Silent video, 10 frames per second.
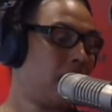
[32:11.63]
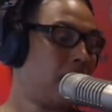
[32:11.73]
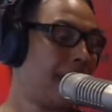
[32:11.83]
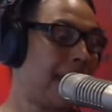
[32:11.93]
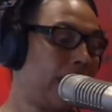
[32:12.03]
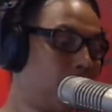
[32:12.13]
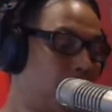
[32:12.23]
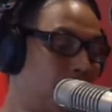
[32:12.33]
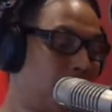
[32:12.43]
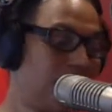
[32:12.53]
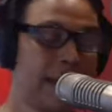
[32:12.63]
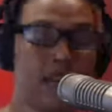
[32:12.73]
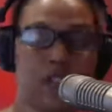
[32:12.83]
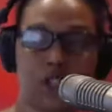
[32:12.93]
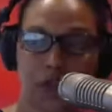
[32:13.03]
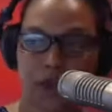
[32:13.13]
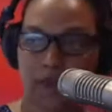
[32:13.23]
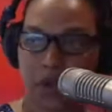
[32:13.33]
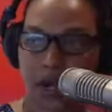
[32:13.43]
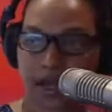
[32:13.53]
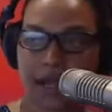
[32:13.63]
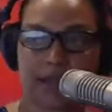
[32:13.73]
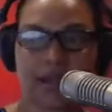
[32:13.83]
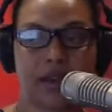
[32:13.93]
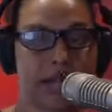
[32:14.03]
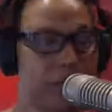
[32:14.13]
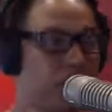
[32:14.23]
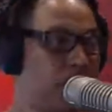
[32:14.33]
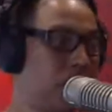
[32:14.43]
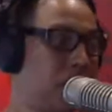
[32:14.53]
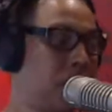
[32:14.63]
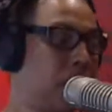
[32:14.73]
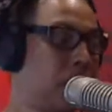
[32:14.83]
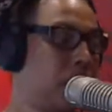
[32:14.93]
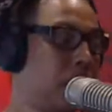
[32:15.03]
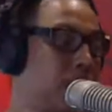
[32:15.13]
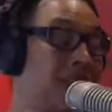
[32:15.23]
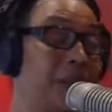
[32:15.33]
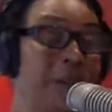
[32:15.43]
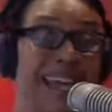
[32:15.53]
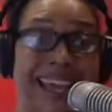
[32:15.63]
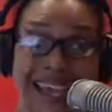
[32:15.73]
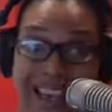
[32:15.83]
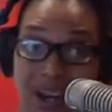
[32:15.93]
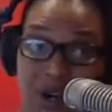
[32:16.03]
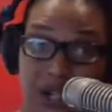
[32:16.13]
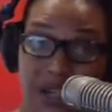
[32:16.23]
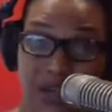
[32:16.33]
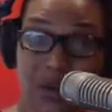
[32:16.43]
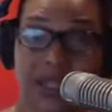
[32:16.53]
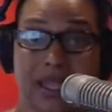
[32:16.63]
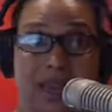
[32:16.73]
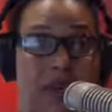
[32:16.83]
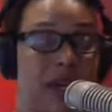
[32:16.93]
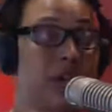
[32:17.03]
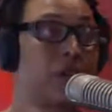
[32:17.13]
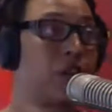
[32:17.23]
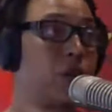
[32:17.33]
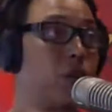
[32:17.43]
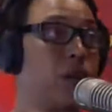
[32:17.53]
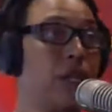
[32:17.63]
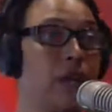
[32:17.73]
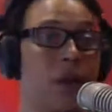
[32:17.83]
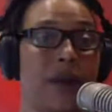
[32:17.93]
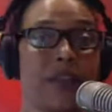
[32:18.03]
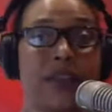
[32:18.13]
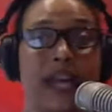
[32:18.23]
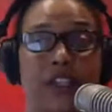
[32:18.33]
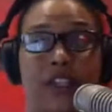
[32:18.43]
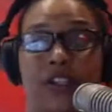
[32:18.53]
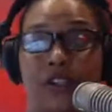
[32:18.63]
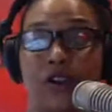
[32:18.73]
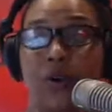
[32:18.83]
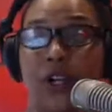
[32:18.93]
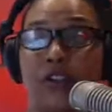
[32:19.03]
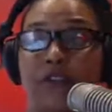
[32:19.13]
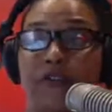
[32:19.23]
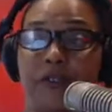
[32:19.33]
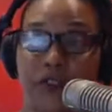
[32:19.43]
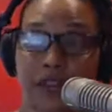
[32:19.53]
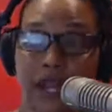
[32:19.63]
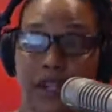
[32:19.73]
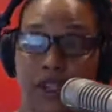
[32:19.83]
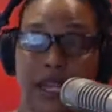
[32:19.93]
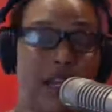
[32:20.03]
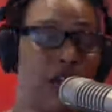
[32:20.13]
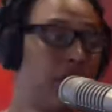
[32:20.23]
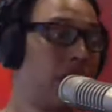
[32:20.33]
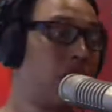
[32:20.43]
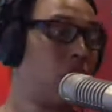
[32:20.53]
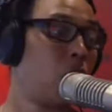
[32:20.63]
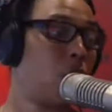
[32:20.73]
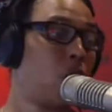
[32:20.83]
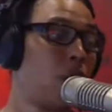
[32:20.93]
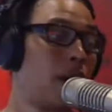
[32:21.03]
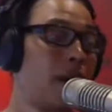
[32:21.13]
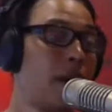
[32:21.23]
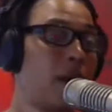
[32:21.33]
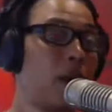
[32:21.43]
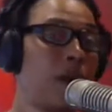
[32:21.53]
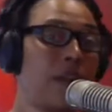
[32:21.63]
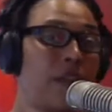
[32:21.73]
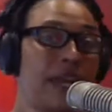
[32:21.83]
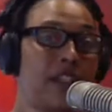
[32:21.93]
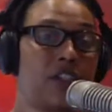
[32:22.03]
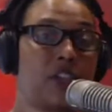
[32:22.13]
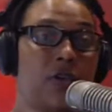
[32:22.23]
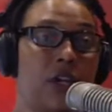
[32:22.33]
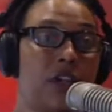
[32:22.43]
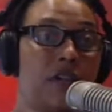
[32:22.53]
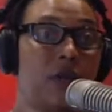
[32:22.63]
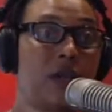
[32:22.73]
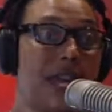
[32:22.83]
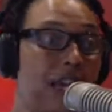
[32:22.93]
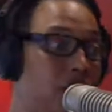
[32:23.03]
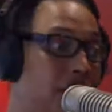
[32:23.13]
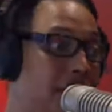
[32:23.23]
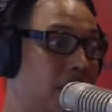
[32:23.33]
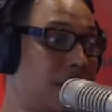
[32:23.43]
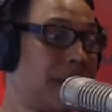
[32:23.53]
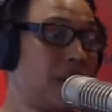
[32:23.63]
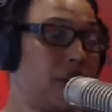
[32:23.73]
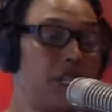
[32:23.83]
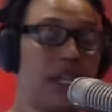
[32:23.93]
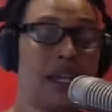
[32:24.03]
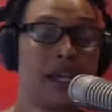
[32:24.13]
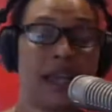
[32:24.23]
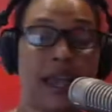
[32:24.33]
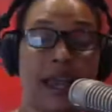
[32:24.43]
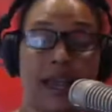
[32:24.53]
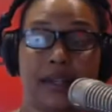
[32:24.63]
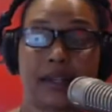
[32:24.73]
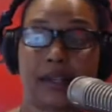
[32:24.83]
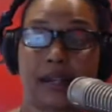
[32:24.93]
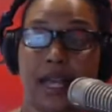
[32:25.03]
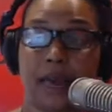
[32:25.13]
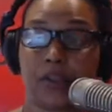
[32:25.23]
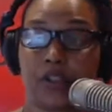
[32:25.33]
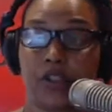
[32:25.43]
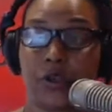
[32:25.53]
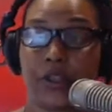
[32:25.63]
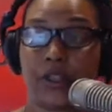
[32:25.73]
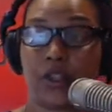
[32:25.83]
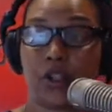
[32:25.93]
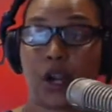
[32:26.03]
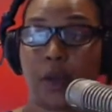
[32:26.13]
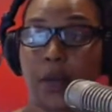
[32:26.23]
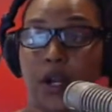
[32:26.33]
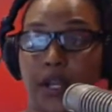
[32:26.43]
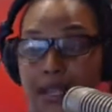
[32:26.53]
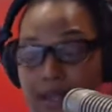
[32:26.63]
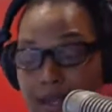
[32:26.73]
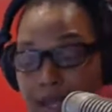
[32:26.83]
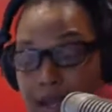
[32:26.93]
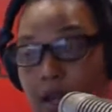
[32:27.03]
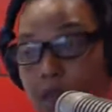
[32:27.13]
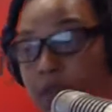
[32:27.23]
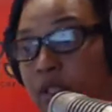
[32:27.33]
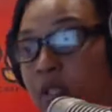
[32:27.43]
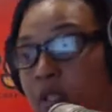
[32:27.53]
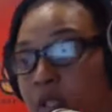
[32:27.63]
valuable in the job market. They're able to be prepared when they come out of school, whether that's to go on to further education or whether that's to go on to vocational education and able to join the job market in a permanent capacity.